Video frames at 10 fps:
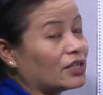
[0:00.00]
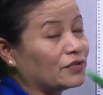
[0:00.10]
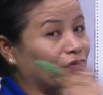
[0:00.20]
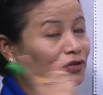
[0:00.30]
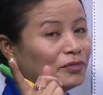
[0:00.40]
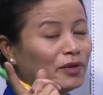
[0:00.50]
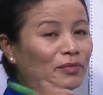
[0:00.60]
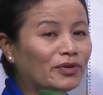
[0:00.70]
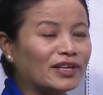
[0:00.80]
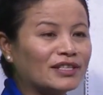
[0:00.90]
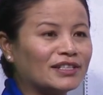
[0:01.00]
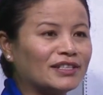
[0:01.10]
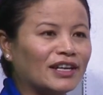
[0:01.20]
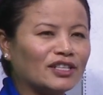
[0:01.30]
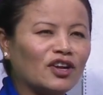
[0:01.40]
of, if you remember
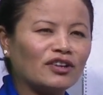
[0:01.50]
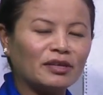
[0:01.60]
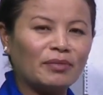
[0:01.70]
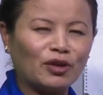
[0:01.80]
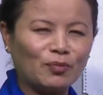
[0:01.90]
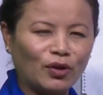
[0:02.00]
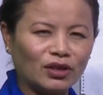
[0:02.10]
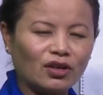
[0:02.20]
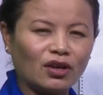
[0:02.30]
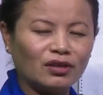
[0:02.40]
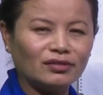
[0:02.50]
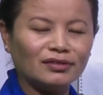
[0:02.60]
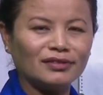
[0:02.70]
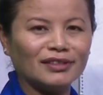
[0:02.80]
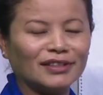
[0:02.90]
yesterday I talked about polygon,
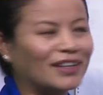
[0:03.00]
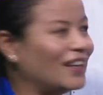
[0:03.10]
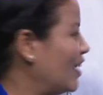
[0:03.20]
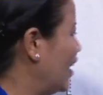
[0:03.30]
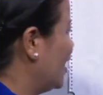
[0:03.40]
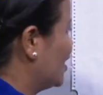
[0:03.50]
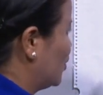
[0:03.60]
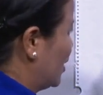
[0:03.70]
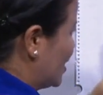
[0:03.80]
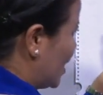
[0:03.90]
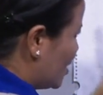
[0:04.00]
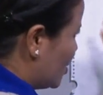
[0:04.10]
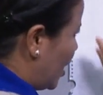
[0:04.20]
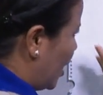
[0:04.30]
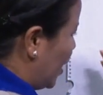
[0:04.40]
okay, so the structure
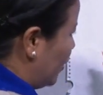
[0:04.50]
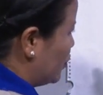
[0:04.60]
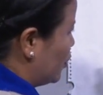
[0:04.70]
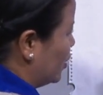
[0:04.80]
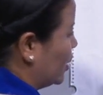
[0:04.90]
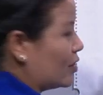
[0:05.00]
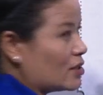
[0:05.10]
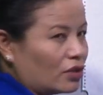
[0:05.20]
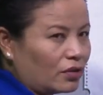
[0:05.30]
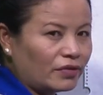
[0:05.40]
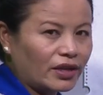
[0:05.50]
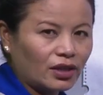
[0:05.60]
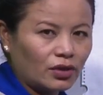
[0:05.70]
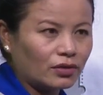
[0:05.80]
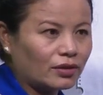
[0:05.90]
I have drawn here is not very
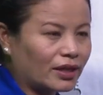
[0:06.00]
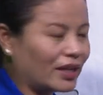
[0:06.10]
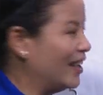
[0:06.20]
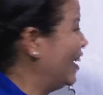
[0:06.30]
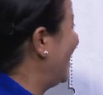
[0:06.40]
good, okay.